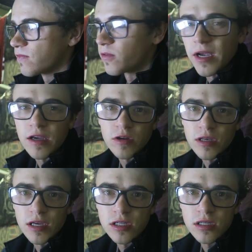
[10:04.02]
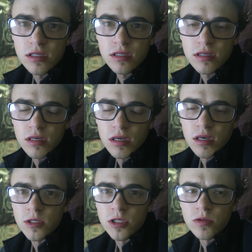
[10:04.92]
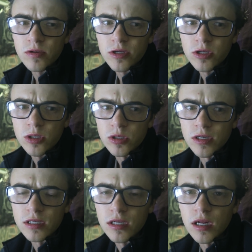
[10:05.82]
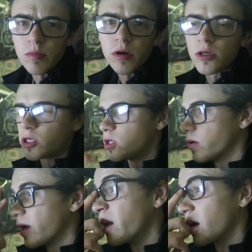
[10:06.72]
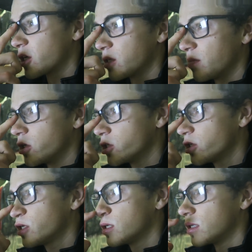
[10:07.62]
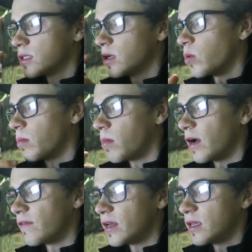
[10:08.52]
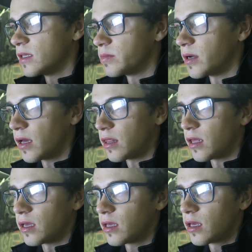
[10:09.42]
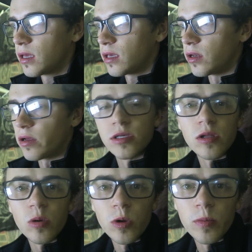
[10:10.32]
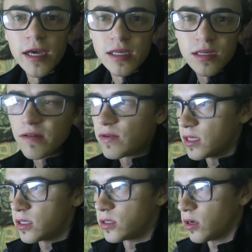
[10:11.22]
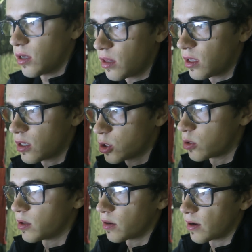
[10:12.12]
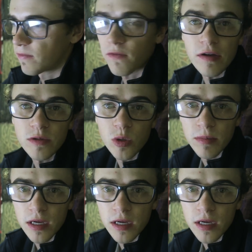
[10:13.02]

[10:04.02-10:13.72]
from my calculations. Just doing research on the internet, I probably should go out and actually measure it and see what my van is, but I think you know it's a long wheelbase and everything so I think it should be around five square